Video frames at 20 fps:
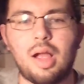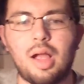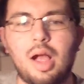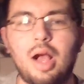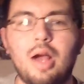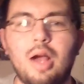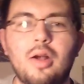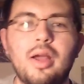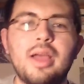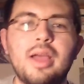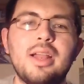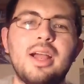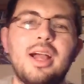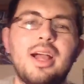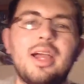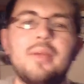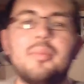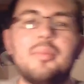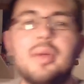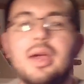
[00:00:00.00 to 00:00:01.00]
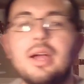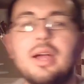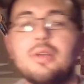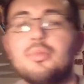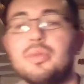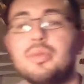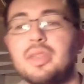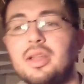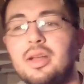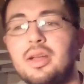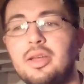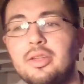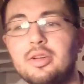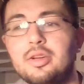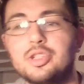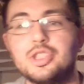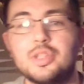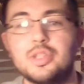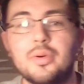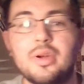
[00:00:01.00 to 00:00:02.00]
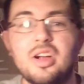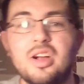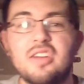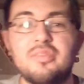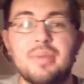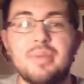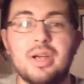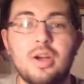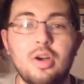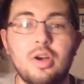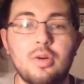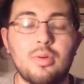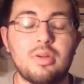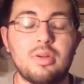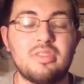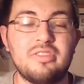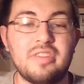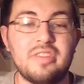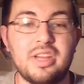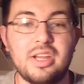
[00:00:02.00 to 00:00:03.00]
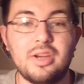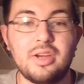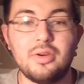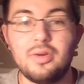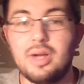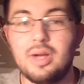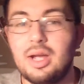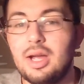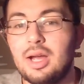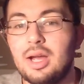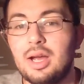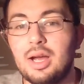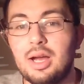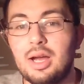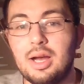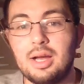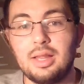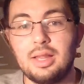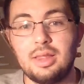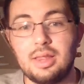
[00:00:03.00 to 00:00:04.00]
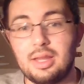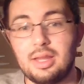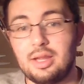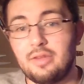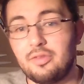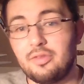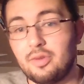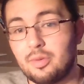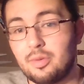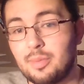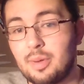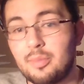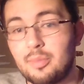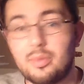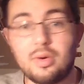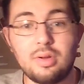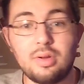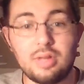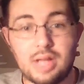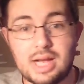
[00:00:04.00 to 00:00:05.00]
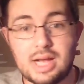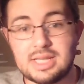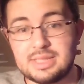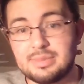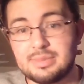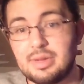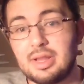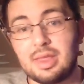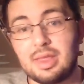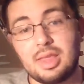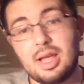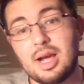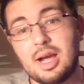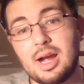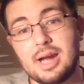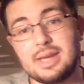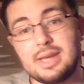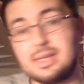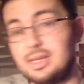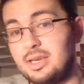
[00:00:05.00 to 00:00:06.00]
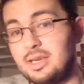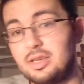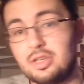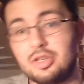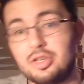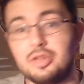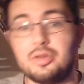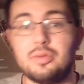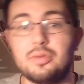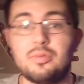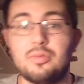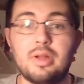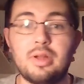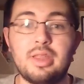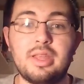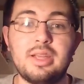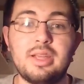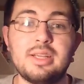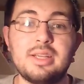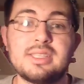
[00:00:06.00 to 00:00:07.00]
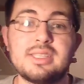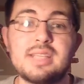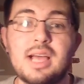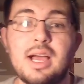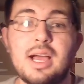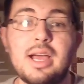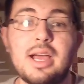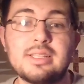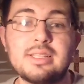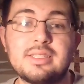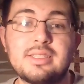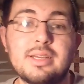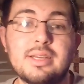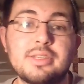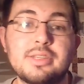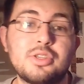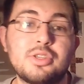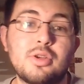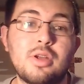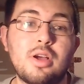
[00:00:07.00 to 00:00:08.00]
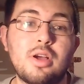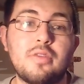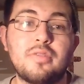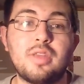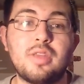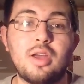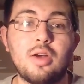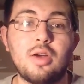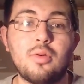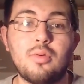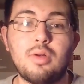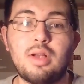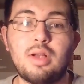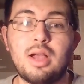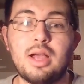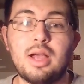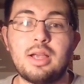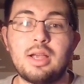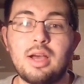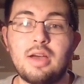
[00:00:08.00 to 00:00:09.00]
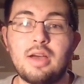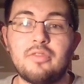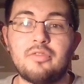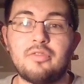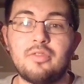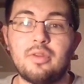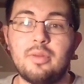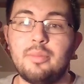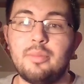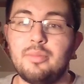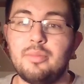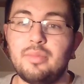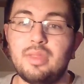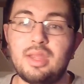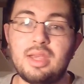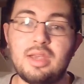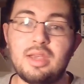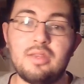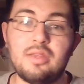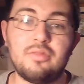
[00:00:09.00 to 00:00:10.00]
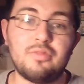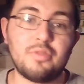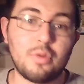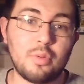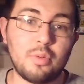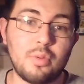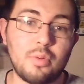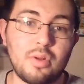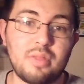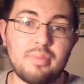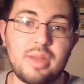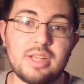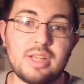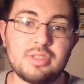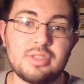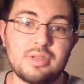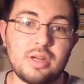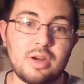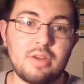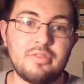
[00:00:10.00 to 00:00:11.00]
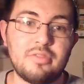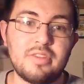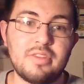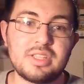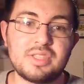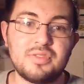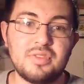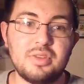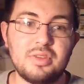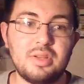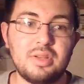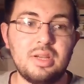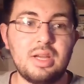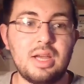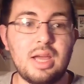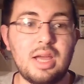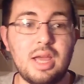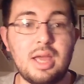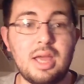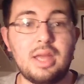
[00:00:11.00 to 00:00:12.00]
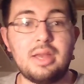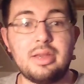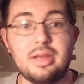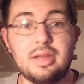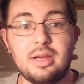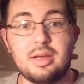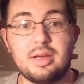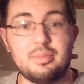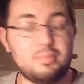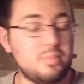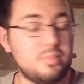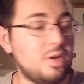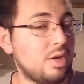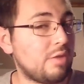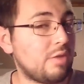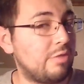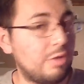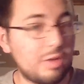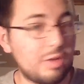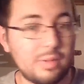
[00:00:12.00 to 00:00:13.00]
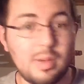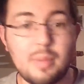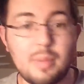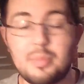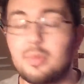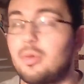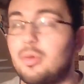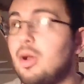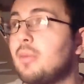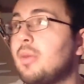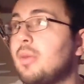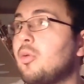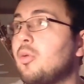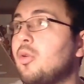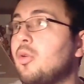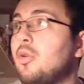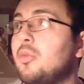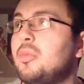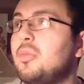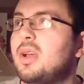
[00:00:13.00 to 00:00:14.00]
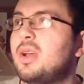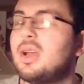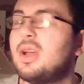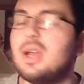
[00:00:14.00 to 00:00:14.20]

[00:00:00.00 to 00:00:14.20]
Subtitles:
Alright, I am back with another showing off my artwork video. If you remember, last month I didn't do one of these. I instead showed off the artwork I got from the Fort Worth Main Street Art Festival and hung a few of them up around my room.